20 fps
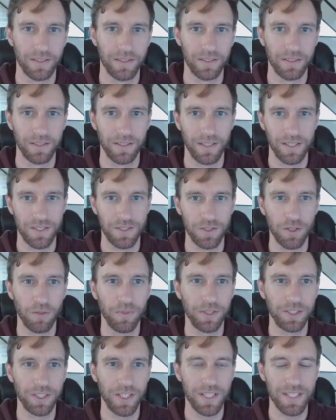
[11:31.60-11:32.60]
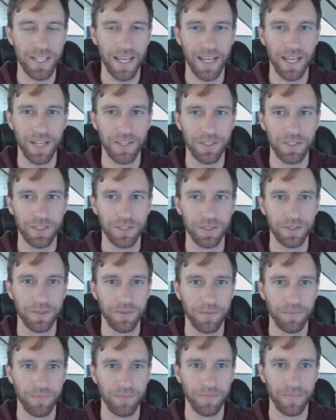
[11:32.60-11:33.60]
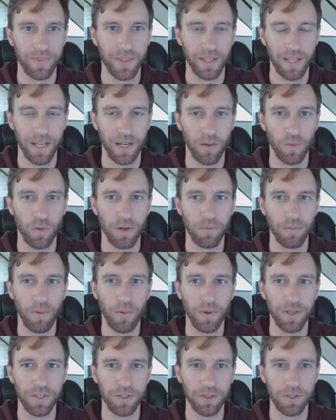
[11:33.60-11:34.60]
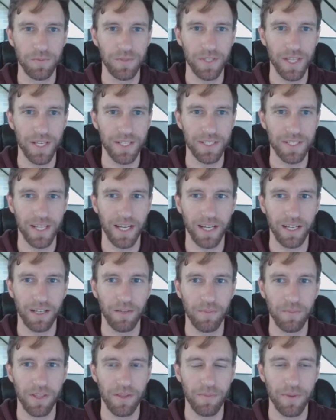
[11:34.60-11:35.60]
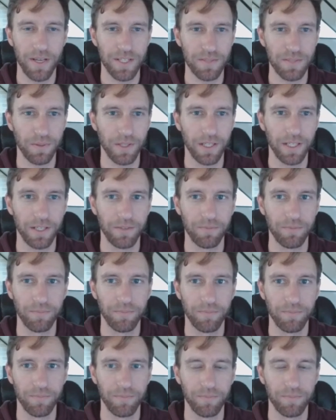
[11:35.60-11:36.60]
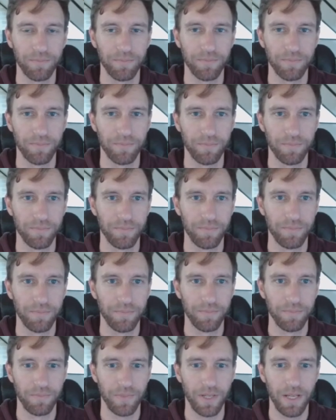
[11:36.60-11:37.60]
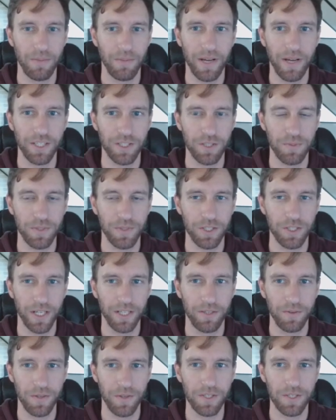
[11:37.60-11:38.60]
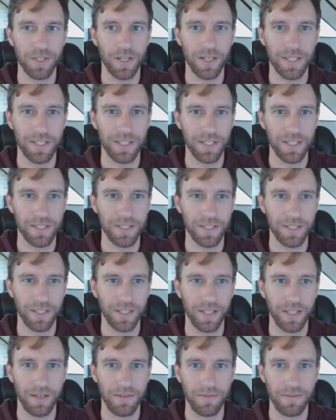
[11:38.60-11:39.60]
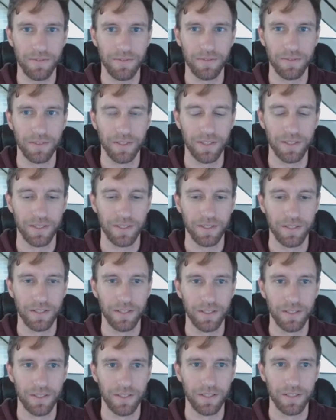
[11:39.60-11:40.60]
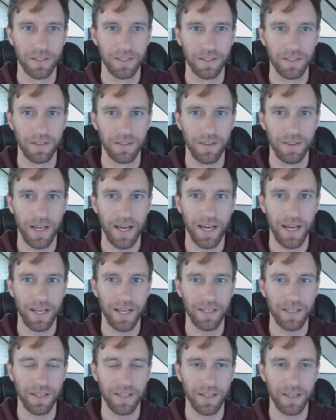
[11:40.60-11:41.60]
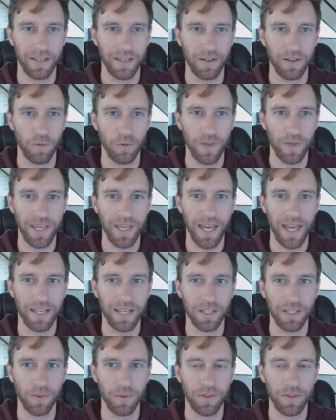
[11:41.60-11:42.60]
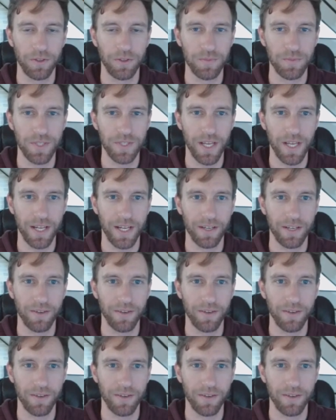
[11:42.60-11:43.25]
There's so much in his hand, too. At one point, Doomsday is not going to be the best play. But he might just be trying to exhaust us enough that we can't deal with Doomsday.